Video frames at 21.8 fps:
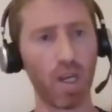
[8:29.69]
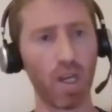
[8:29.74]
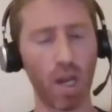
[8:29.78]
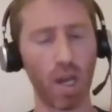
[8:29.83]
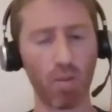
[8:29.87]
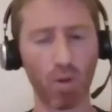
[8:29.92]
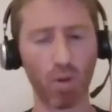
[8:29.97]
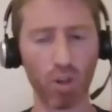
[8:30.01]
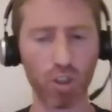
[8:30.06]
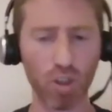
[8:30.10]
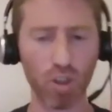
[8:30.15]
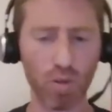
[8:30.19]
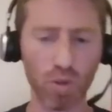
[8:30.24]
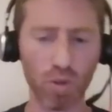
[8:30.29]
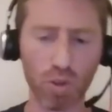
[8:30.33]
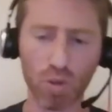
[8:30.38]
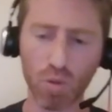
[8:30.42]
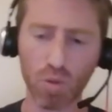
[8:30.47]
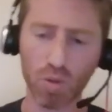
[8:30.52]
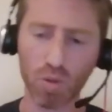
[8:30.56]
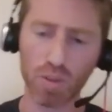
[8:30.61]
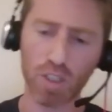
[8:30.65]
I'm gonna show you
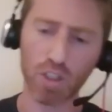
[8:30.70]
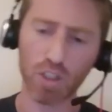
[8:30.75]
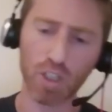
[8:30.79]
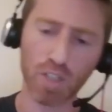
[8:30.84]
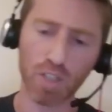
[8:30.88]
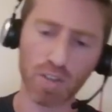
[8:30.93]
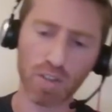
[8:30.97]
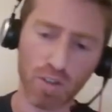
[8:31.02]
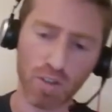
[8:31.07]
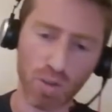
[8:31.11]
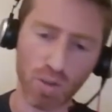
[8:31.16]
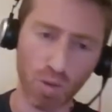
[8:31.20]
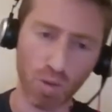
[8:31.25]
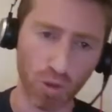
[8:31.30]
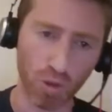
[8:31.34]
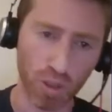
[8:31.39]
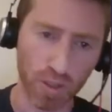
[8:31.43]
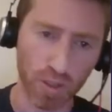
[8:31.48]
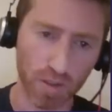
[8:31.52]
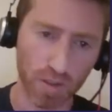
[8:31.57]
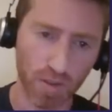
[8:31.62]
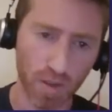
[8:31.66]
2 suggested
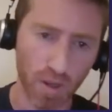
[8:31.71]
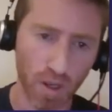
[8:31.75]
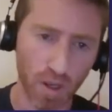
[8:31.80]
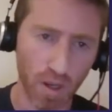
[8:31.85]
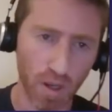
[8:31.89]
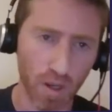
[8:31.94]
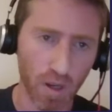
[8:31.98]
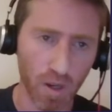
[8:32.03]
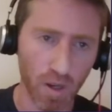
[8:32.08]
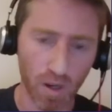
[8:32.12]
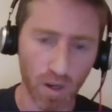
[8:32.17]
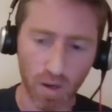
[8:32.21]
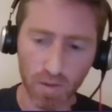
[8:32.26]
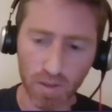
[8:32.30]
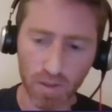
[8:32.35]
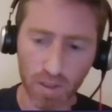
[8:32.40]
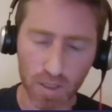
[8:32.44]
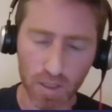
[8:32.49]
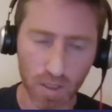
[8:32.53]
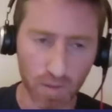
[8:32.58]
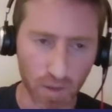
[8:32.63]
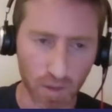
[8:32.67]
solutions.
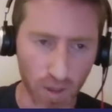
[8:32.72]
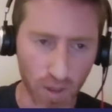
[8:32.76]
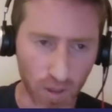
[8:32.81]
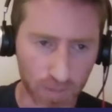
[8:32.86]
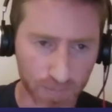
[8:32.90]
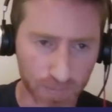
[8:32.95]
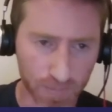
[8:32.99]
First of all,